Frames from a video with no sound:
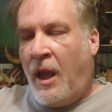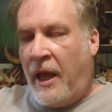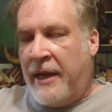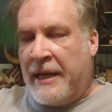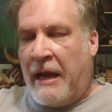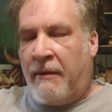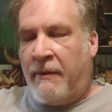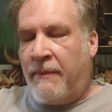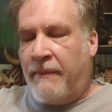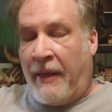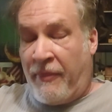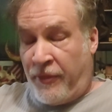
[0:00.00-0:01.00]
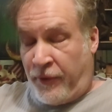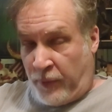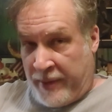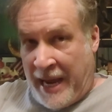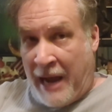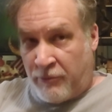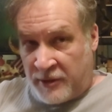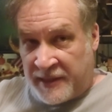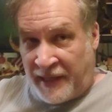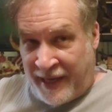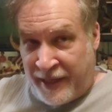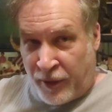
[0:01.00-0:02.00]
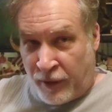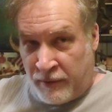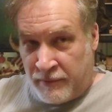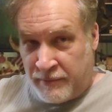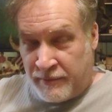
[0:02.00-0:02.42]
Anyhow, about 3 hours later,